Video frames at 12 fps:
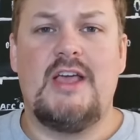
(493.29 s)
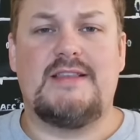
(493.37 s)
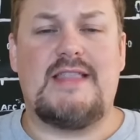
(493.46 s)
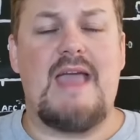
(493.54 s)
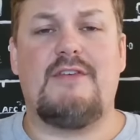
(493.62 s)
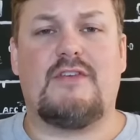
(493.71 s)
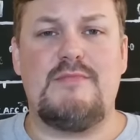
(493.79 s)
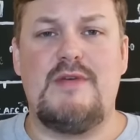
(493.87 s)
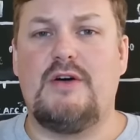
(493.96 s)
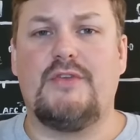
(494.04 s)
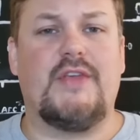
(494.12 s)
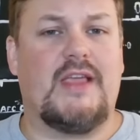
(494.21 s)
Davis
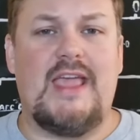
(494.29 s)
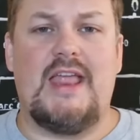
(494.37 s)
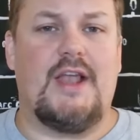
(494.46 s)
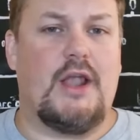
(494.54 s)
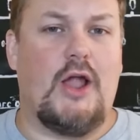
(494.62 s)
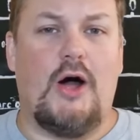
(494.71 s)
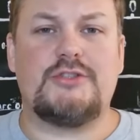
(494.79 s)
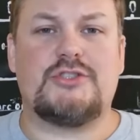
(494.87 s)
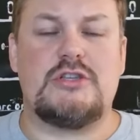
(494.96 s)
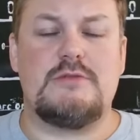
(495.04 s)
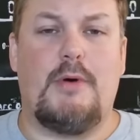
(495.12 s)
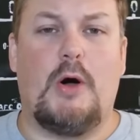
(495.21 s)
Mills, again,
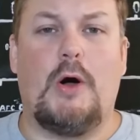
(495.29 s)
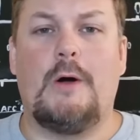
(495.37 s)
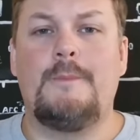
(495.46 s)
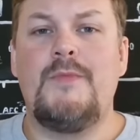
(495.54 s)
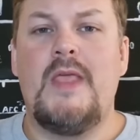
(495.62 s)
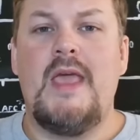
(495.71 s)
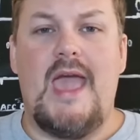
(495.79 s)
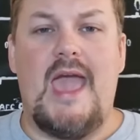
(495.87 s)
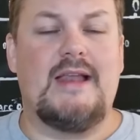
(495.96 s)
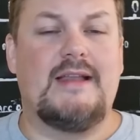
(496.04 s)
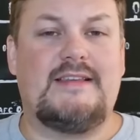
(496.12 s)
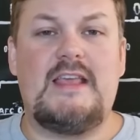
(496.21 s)
launched the ball,
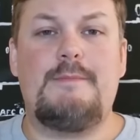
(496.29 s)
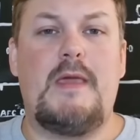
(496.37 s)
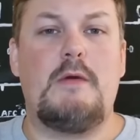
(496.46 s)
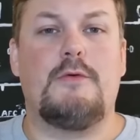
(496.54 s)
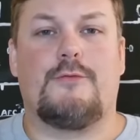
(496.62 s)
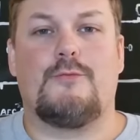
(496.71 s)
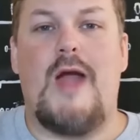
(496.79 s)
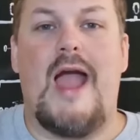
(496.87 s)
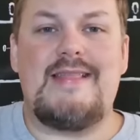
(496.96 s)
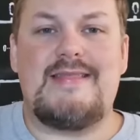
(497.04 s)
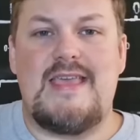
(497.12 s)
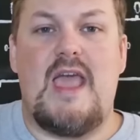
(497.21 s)
and a DB was
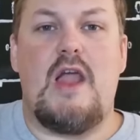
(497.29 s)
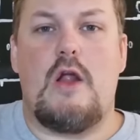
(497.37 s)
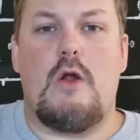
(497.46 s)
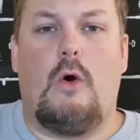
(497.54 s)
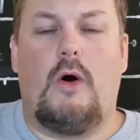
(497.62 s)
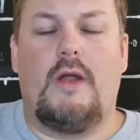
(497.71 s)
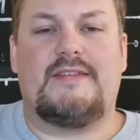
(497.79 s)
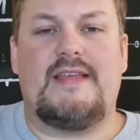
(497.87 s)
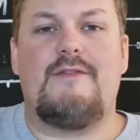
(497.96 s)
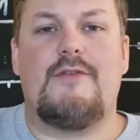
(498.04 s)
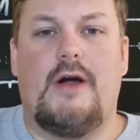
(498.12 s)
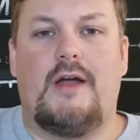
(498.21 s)
right there on
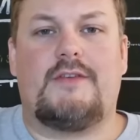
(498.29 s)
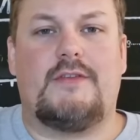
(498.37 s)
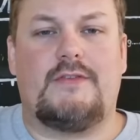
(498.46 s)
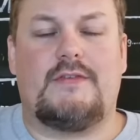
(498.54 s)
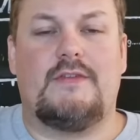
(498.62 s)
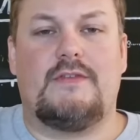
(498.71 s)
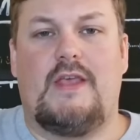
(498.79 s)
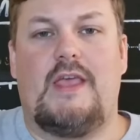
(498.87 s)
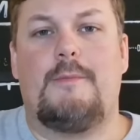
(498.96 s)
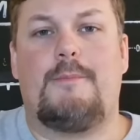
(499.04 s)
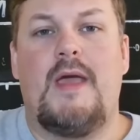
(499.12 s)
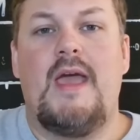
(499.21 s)
Xavier Hutchinson's
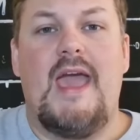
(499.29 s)
hip.